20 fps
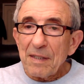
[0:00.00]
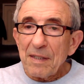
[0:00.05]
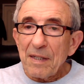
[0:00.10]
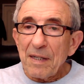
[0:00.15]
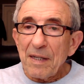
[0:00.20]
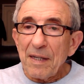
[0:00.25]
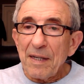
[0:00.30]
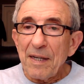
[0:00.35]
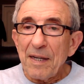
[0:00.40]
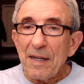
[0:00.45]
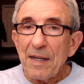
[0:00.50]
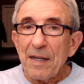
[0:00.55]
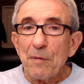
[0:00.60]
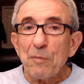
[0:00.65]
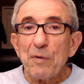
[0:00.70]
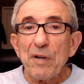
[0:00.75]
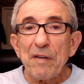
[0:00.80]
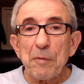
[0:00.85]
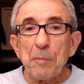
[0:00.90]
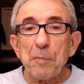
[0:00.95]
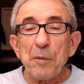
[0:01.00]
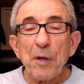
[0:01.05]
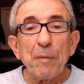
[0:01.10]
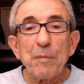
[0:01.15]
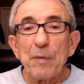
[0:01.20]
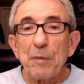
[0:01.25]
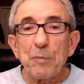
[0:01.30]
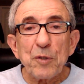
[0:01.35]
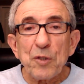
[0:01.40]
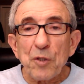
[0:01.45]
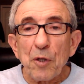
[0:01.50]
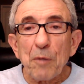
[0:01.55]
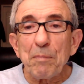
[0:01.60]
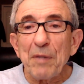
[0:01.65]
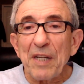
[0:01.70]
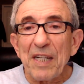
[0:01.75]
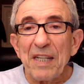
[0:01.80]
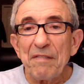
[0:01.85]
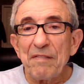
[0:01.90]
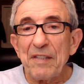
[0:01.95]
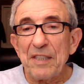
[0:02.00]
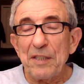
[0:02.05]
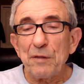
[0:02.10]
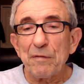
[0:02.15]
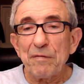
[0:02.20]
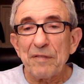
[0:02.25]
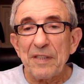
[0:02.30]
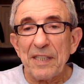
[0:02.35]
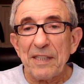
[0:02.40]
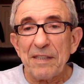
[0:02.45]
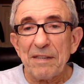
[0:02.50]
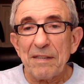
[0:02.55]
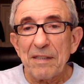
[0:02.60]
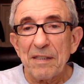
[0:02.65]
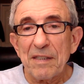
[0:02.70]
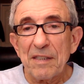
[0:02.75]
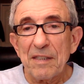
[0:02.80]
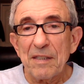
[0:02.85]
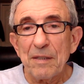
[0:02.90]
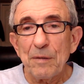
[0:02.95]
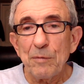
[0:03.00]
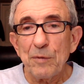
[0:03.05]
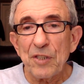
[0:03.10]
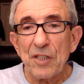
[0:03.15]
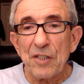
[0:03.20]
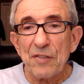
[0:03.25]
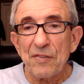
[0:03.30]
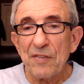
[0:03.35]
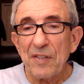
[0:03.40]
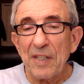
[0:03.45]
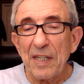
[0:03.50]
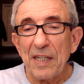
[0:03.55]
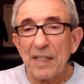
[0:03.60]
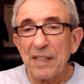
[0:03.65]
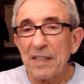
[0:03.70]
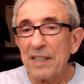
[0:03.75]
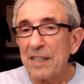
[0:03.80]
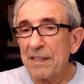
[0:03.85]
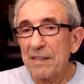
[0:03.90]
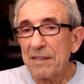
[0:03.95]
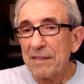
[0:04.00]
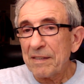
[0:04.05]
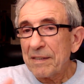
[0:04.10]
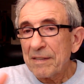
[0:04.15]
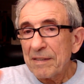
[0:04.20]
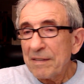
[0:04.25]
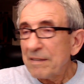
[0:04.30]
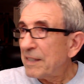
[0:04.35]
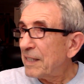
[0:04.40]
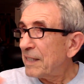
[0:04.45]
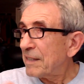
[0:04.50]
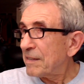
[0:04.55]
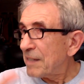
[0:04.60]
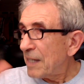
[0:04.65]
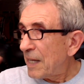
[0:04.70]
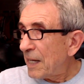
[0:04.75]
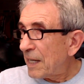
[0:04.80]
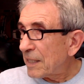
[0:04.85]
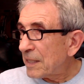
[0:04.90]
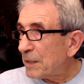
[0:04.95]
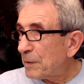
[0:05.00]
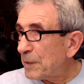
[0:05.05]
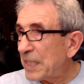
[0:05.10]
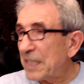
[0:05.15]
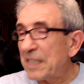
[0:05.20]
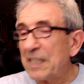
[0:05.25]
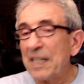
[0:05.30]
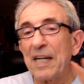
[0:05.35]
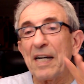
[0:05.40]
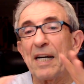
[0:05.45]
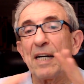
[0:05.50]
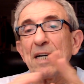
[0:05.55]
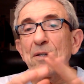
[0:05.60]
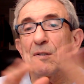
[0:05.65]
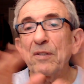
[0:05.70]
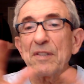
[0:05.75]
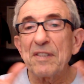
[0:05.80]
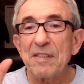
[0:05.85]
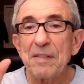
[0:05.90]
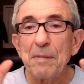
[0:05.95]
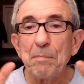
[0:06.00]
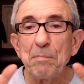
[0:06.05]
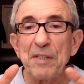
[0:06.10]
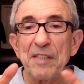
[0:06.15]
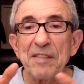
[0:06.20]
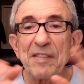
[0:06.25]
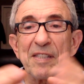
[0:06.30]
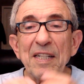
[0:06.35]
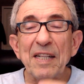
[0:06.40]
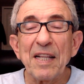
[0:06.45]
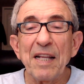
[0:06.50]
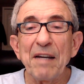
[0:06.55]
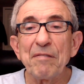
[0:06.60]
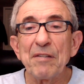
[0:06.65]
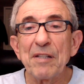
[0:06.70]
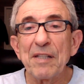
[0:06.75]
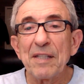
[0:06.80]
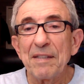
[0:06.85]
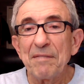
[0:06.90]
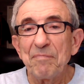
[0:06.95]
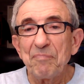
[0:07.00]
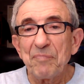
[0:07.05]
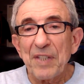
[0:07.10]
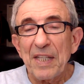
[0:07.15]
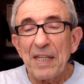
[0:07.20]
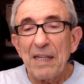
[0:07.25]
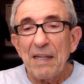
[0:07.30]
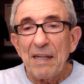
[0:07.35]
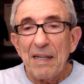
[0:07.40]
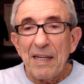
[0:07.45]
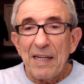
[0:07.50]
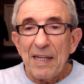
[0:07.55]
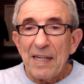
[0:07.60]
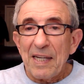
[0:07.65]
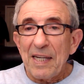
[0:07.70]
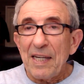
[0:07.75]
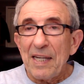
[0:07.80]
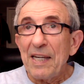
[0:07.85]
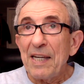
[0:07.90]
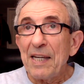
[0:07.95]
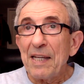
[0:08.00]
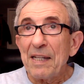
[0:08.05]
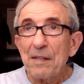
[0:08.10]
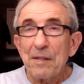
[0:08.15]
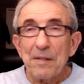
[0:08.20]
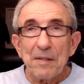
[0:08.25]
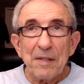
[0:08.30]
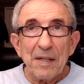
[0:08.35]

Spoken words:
we have a problem. We don't believe any of that. We just think that things are the way they are on the simplistic level. And